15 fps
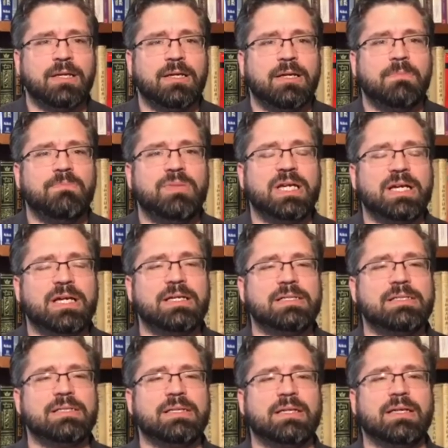
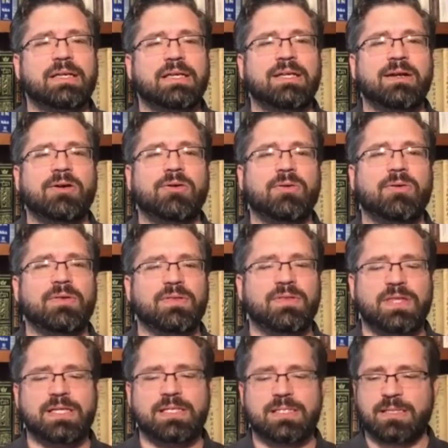Because, you know,
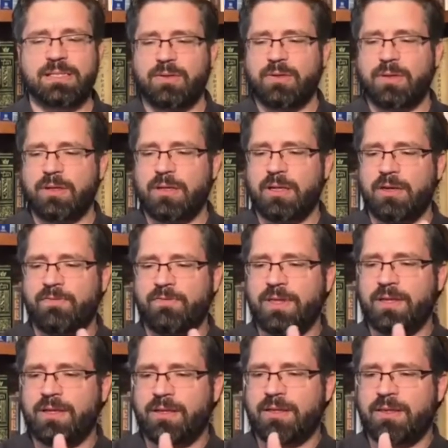this, if
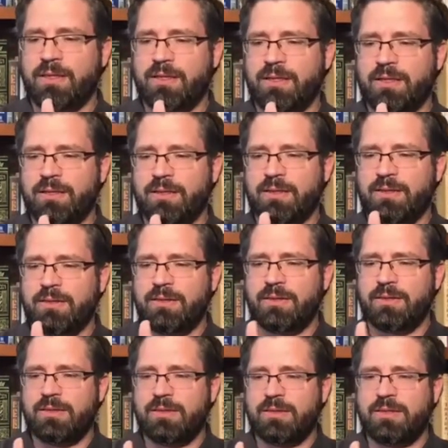the
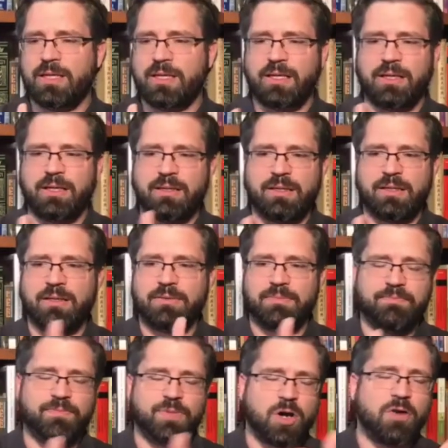
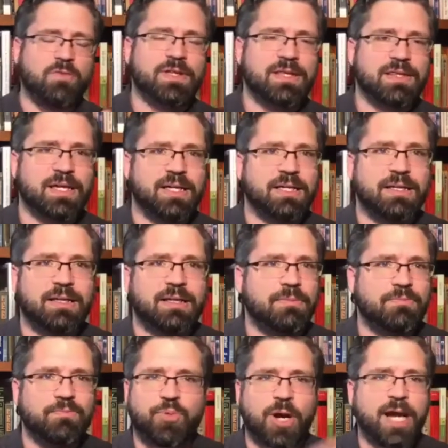COVID thing
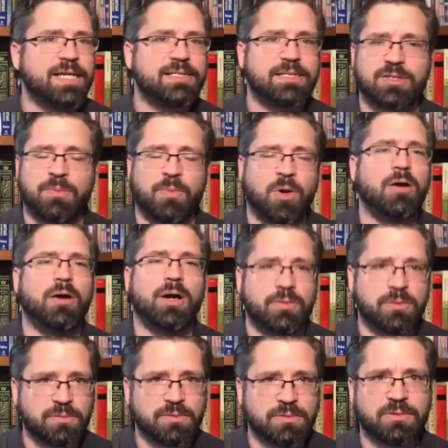breaks tomorrow,
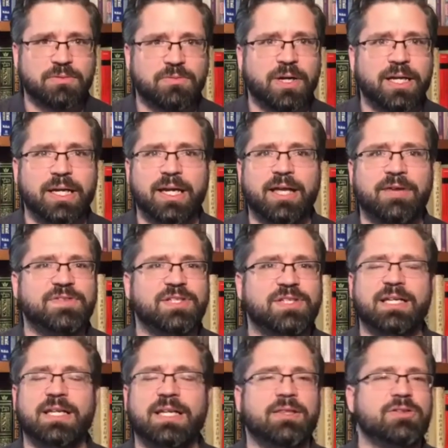right? If
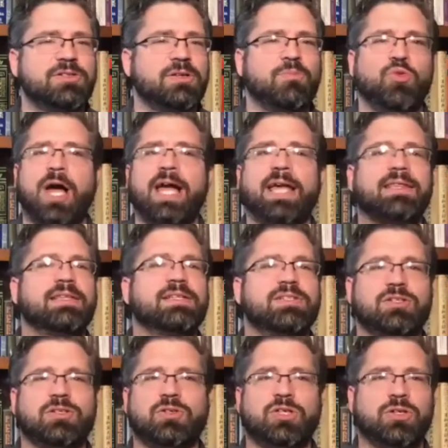suddenly there's a miraculous
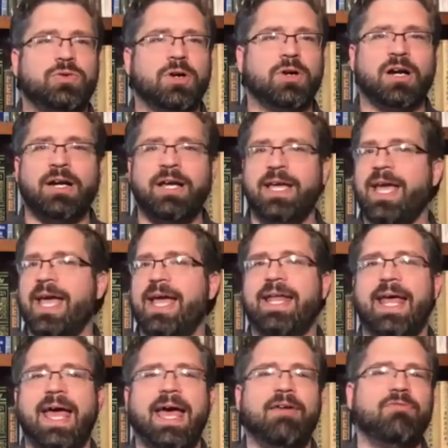cure and
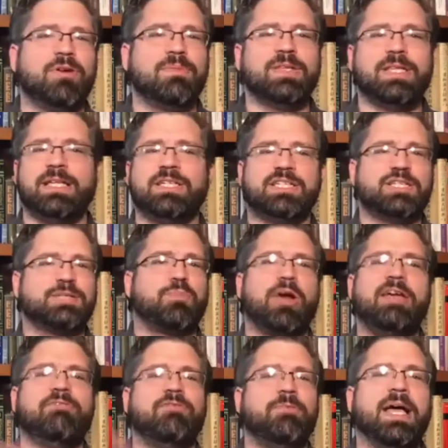everybody, they just
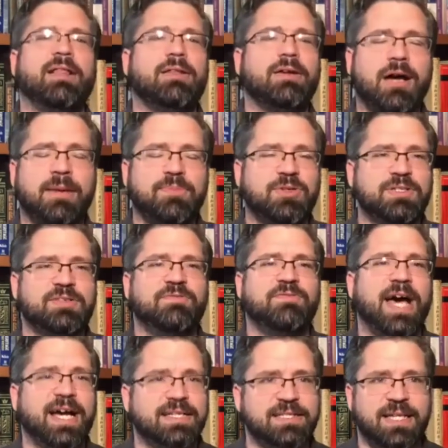spray from helicopters and
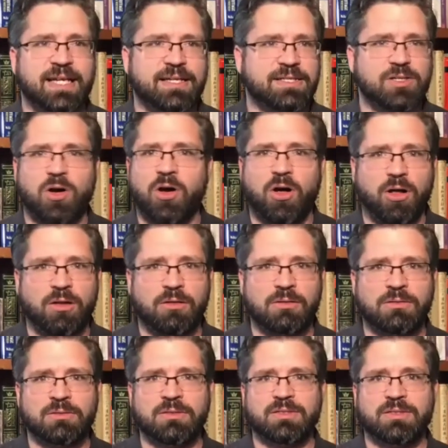vaccinate us all,
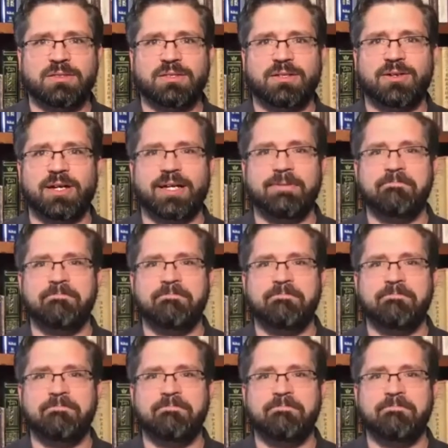right?